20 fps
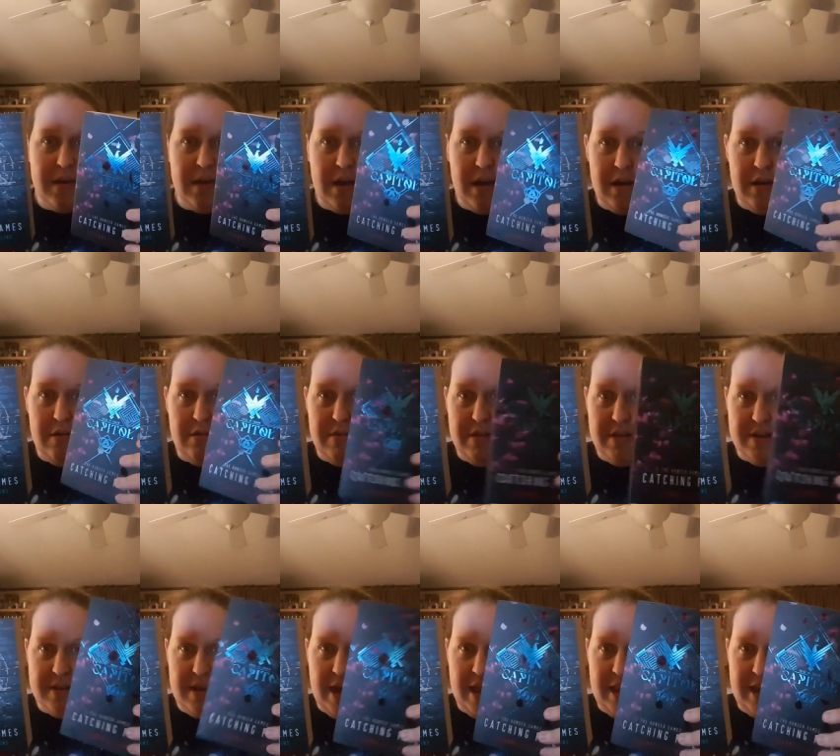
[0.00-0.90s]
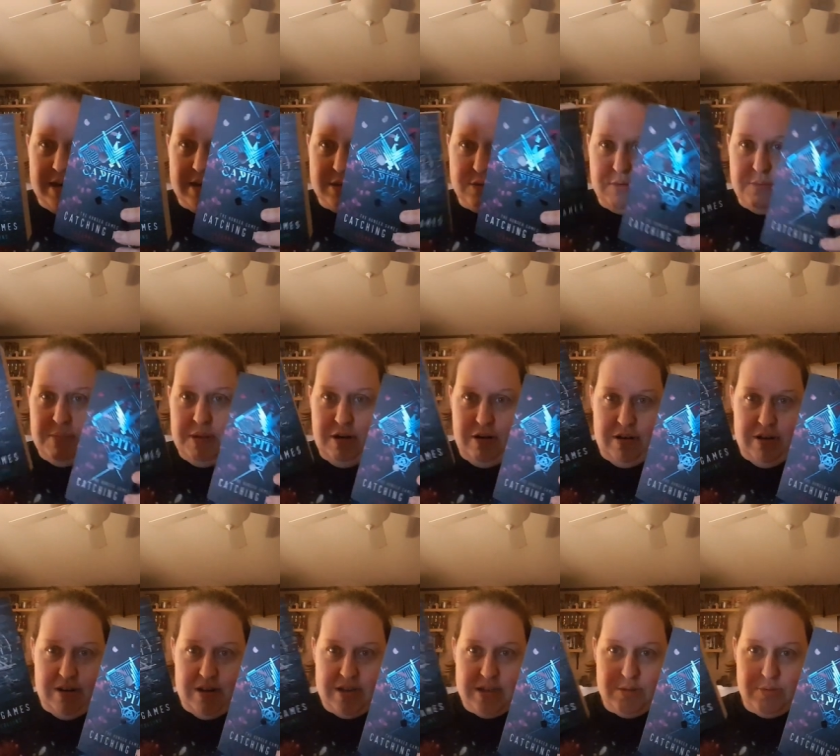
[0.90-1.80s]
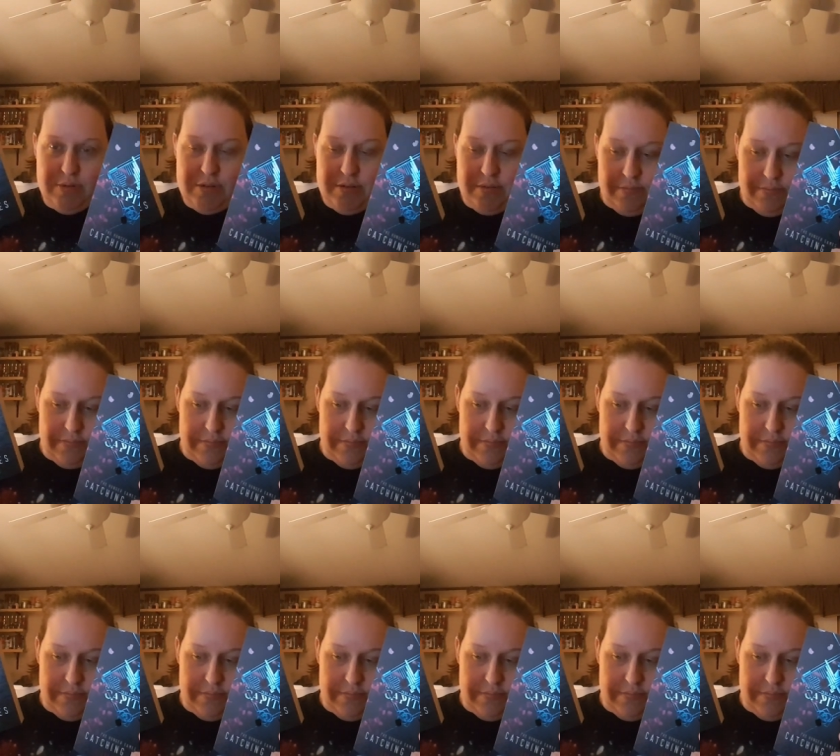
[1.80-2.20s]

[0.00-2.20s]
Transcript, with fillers: I know that I like this one better than this one.